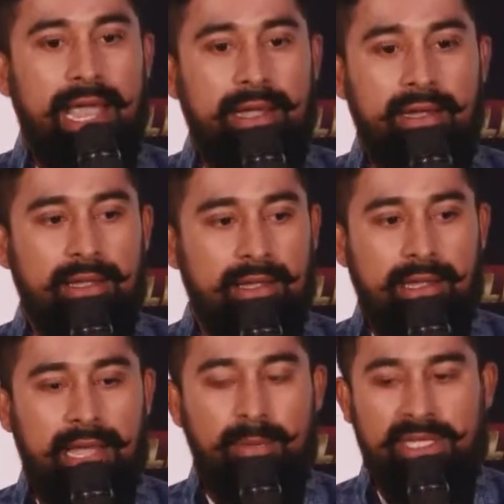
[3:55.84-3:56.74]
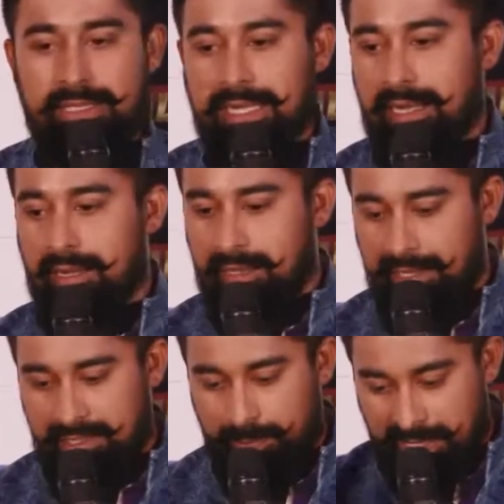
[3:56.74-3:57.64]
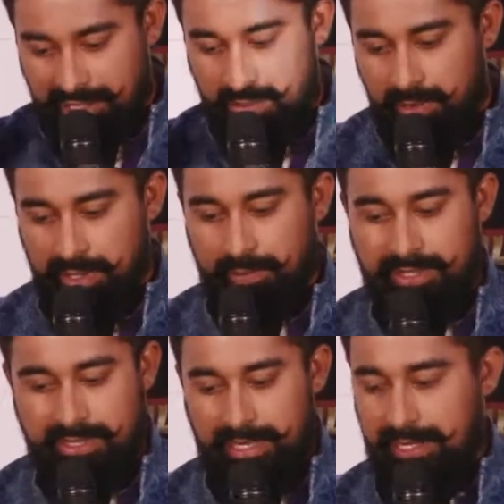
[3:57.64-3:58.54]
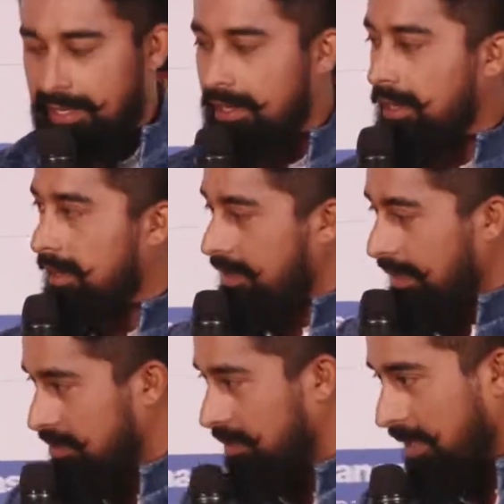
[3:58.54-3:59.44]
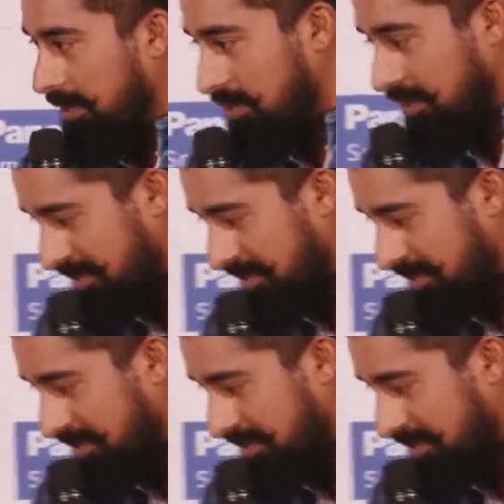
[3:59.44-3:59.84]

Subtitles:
And I must say, it's a pleasure working with Sunny. Thank you so much.